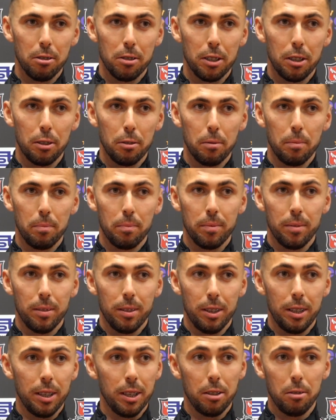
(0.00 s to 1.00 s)
So
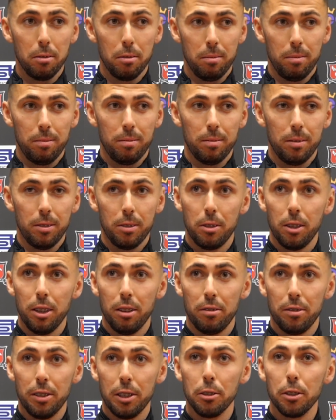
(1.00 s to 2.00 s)
I know quite
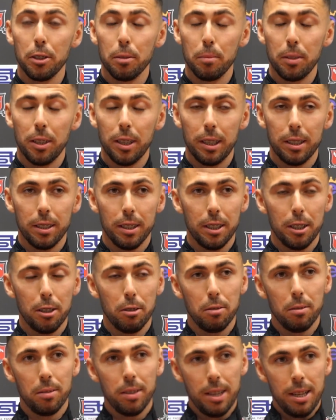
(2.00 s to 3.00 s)
a few of them. Like I
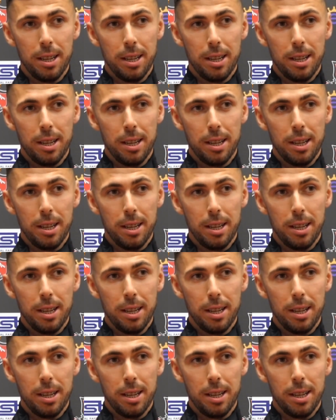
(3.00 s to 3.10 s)
know